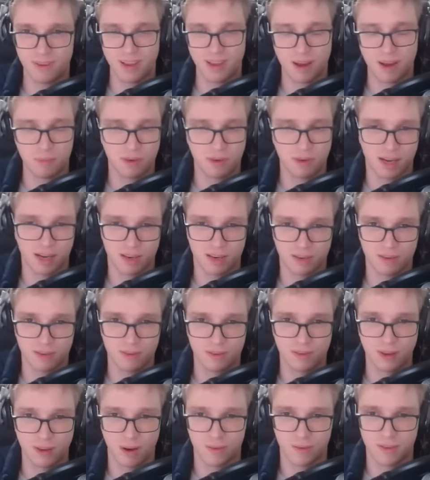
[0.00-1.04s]
I'm kind of
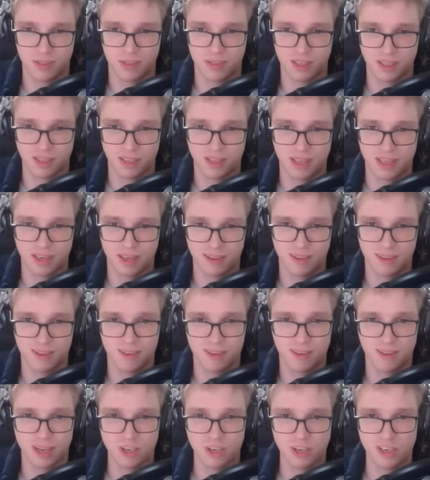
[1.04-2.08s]
overthinking that.
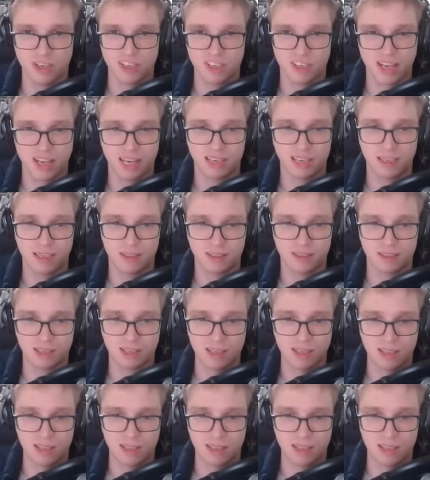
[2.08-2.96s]
I should have psychicked.